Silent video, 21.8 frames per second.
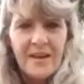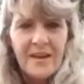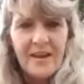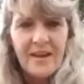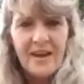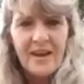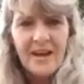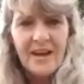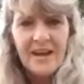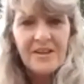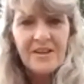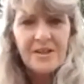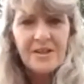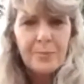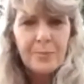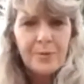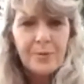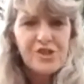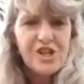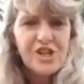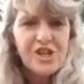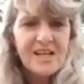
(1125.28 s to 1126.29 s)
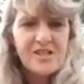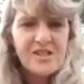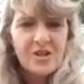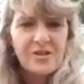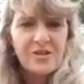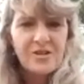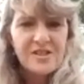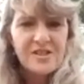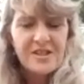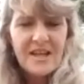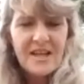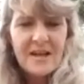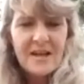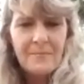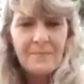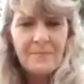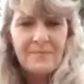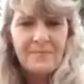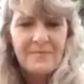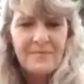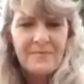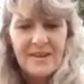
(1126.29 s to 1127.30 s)
and it projects onto
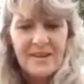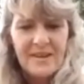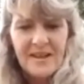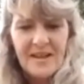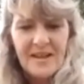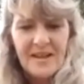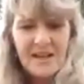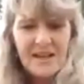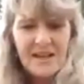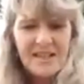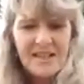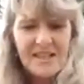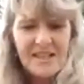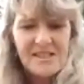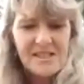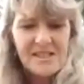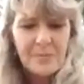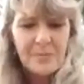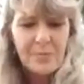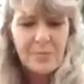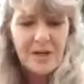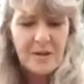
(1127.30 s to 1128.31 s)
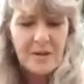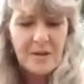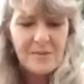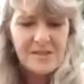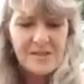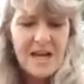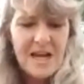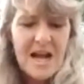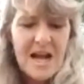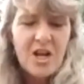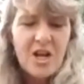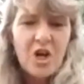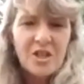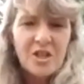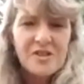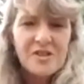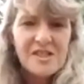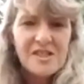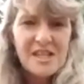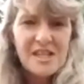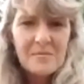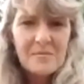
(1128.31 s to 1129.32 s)
them. It's a pretty bizarre
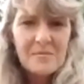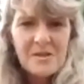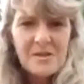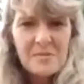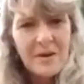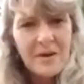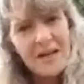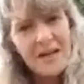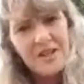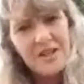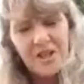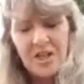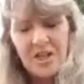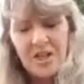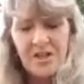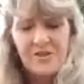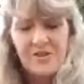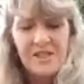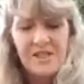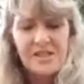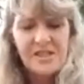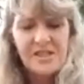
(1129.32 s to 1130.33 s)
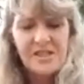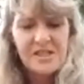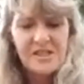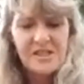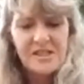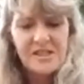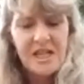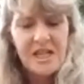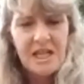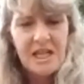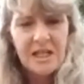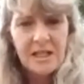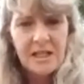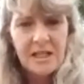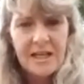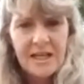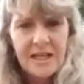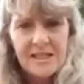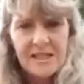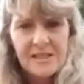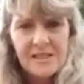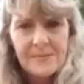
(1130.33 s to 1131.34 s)
concept, but distance
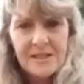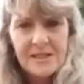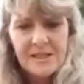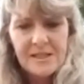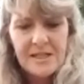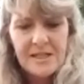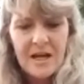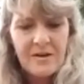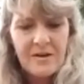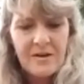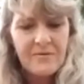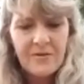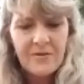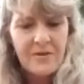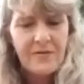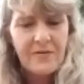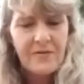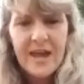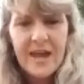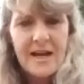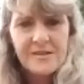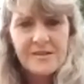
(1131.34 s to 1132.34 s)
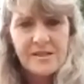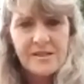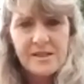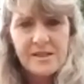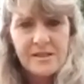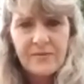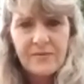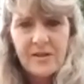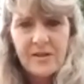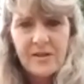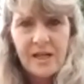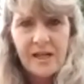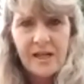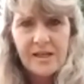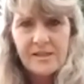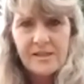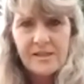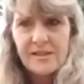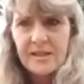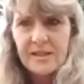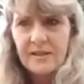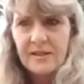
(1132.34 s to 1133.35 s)
healing has been done for thousands of
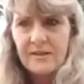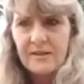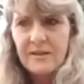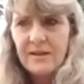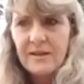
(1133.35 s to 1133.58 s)
years. And